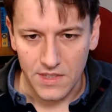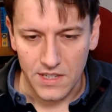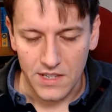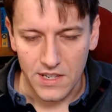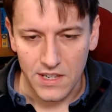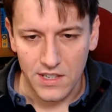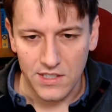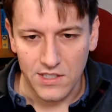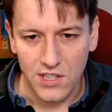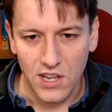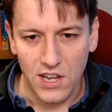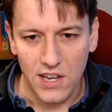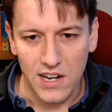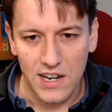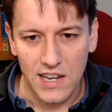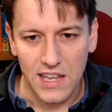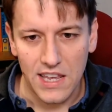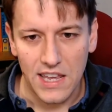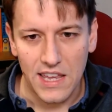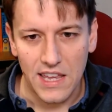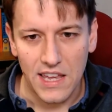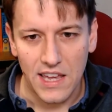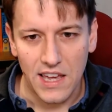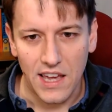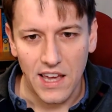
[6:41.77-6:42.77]

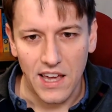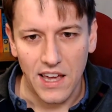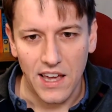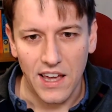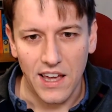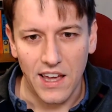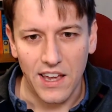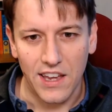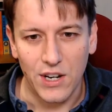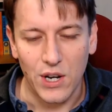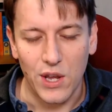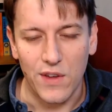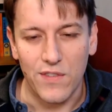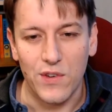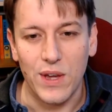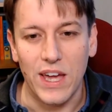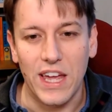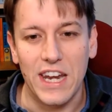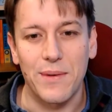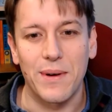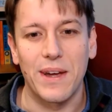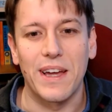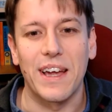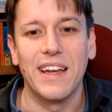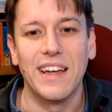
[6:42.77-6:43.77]
if you're
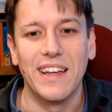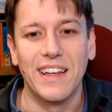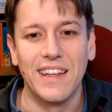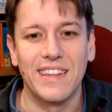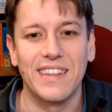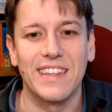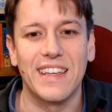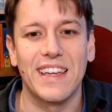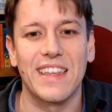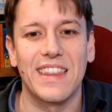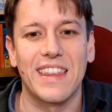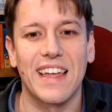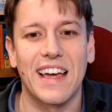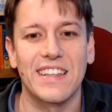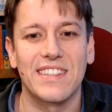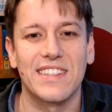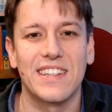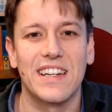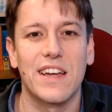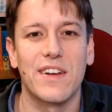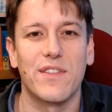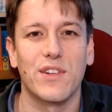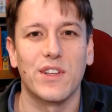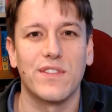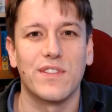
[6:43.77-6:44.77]
anywhere near
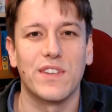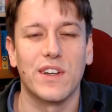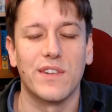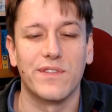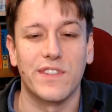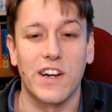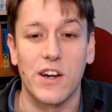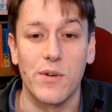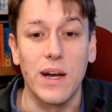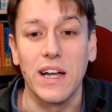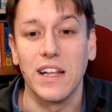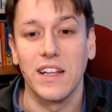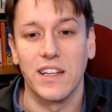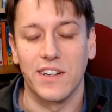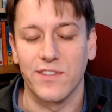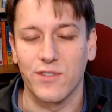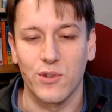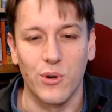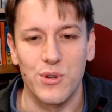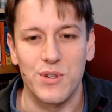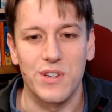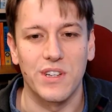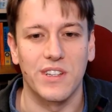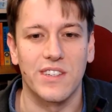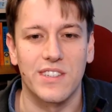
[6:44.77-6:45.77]
that level, you've done very well. And of
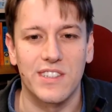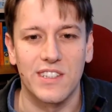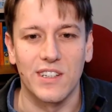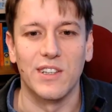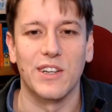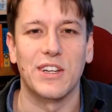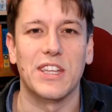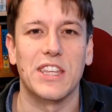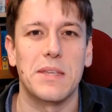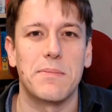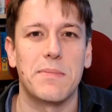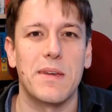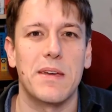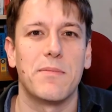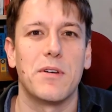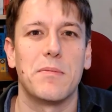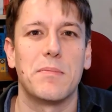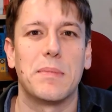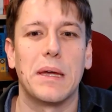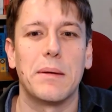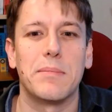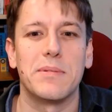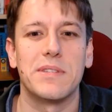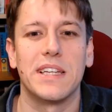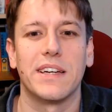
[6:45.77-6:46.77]
course, you can still look at the BMO
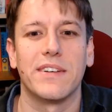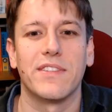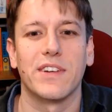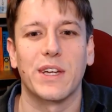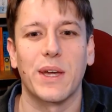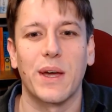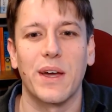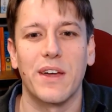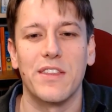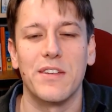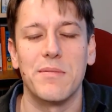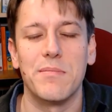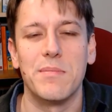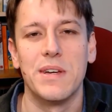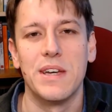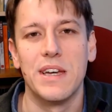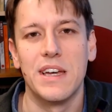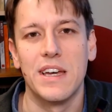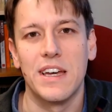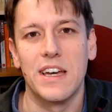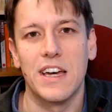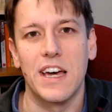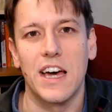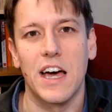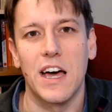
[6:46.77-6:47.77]
papers and have a go at them.
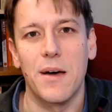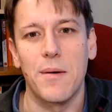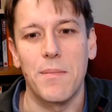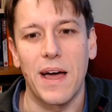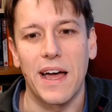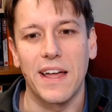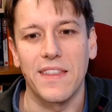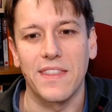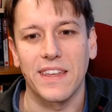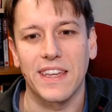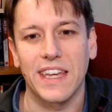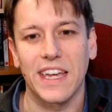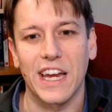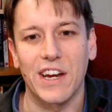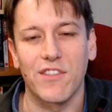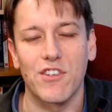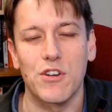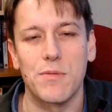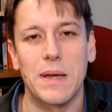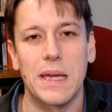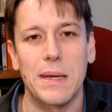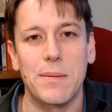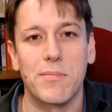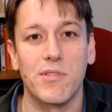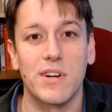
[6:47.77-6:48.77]
And the
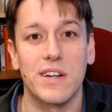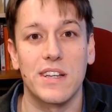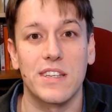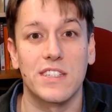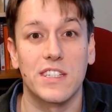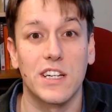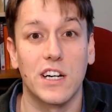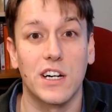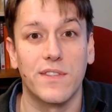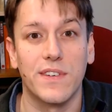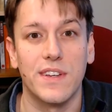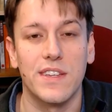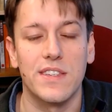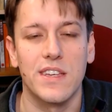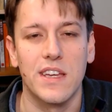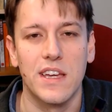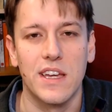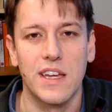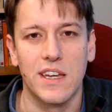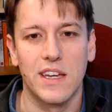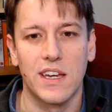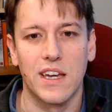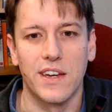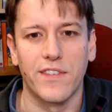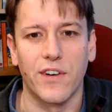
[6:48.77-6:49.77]
Kangaroo paper in itself is
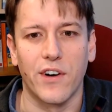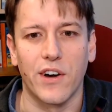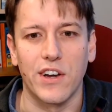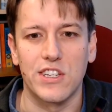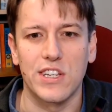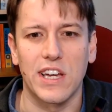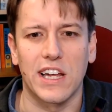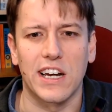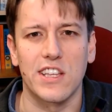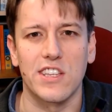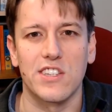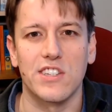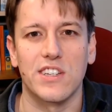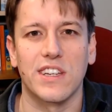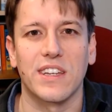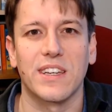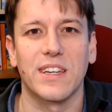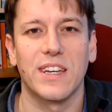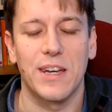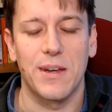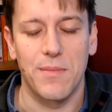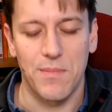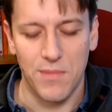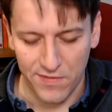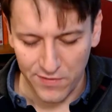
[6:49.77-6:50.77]
a very
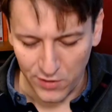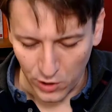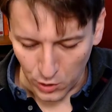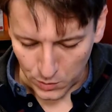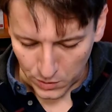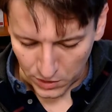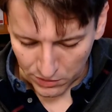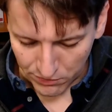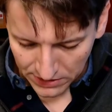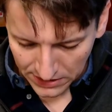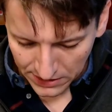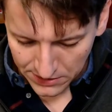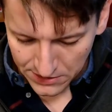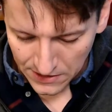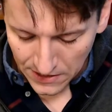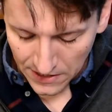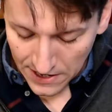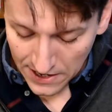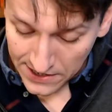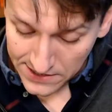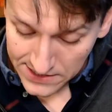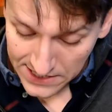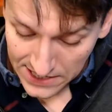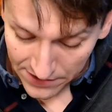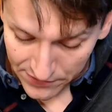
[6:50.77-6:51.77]
challenging follow-on round
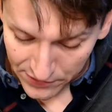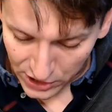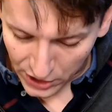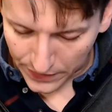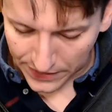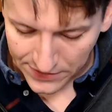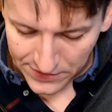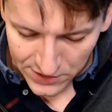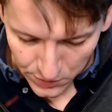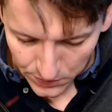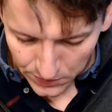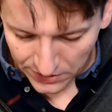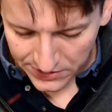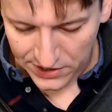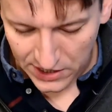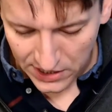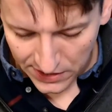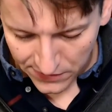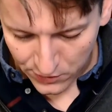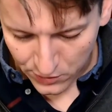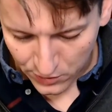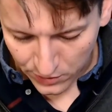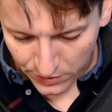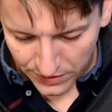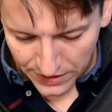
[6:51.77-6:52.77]
to have a go at. So well done
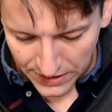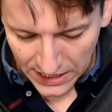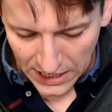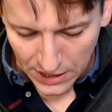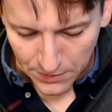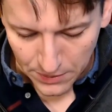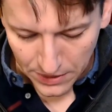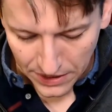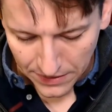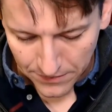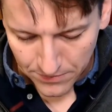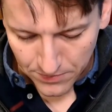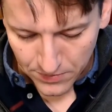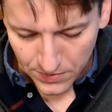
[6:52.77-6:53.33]
if you're anywhere